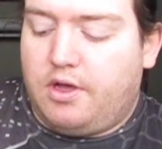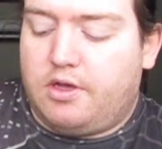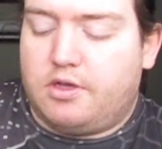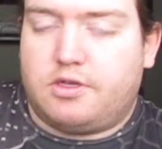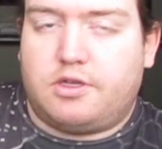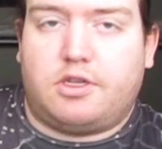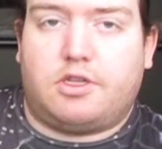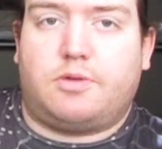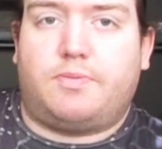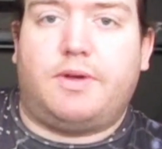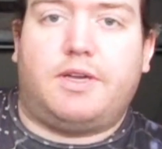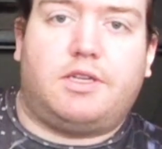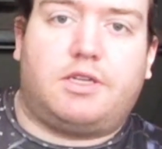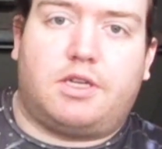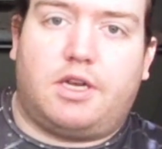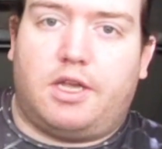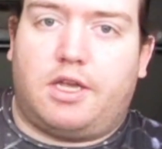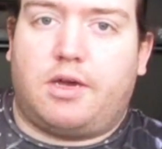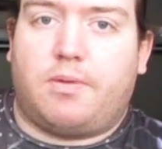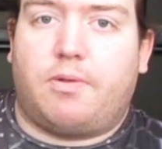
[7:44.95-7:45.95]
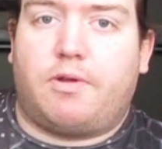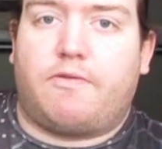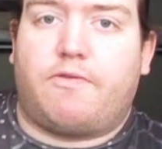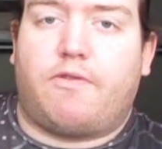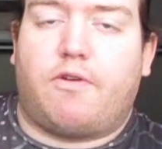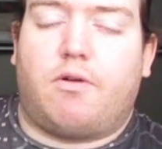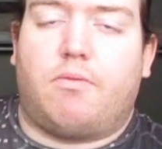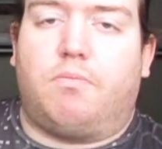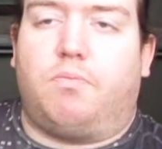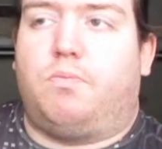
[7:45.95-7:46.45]
So it's basically coming
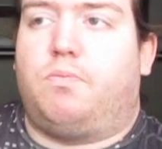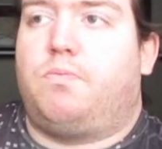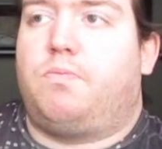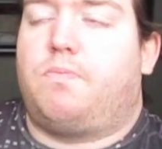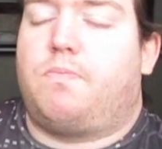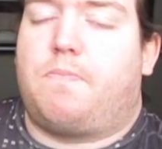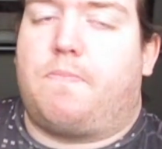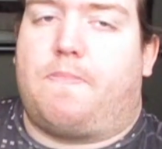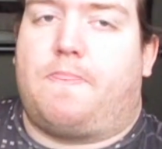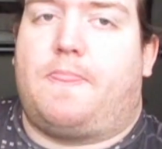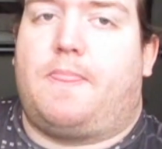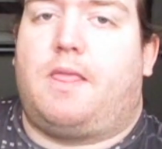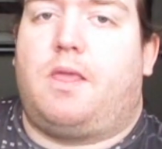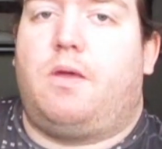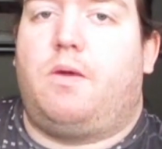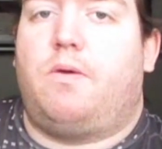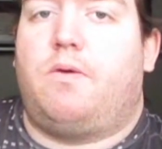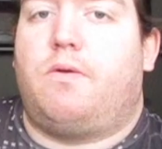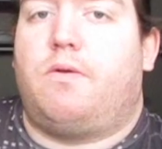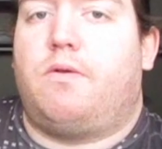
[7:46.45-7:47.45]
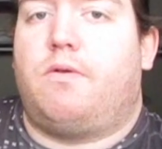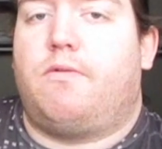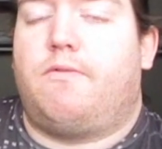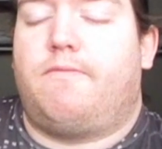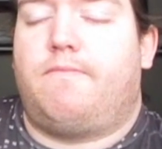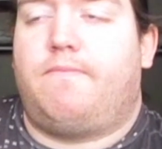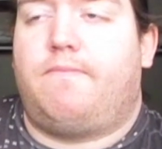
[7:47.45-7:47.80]
from your